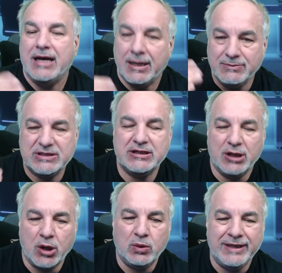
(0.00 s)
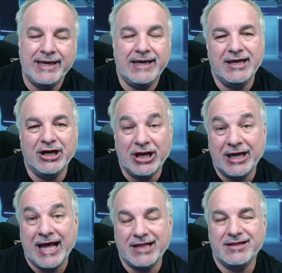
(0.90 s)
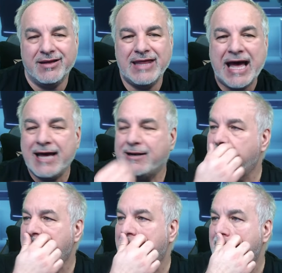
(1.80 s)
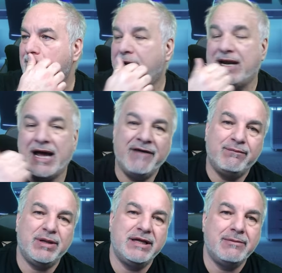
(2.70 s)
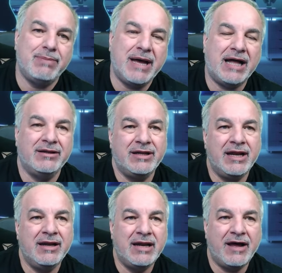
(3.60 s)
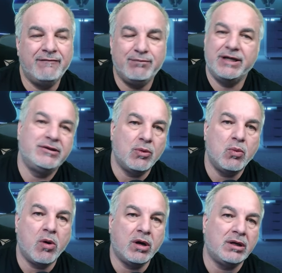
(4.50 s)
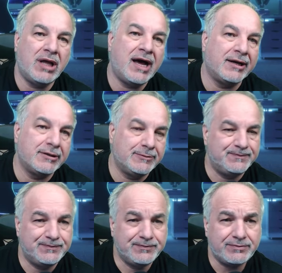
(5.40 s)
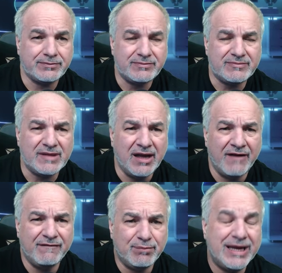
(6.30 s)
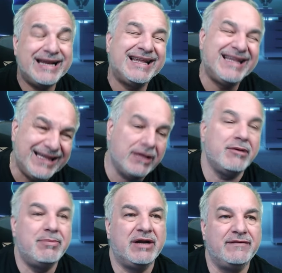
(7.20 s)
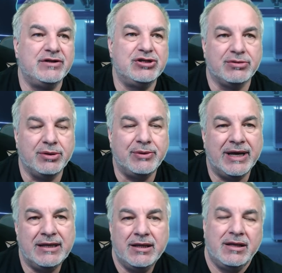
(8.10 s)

I'm slowly going to get to that. But I've played the Paladin, I've played the Warlock, I've played a little bit of the Druid.